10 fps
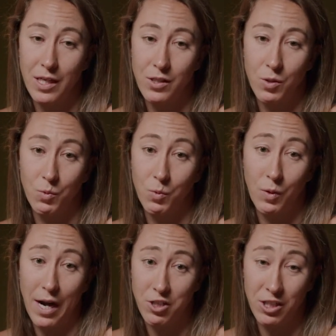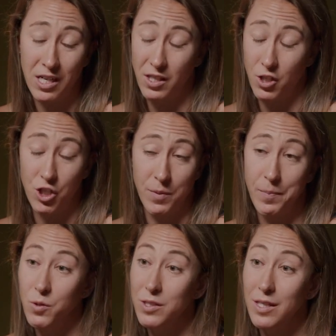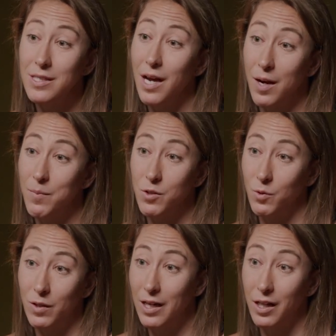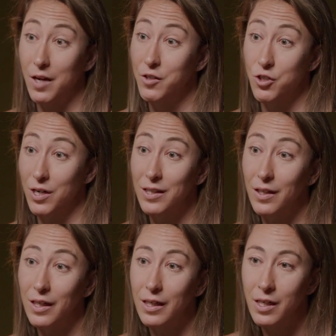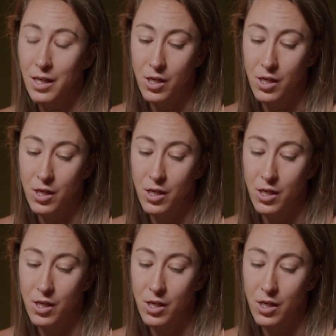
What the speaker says: And so we're actually in the gym most of the time doing a lot of strengthening.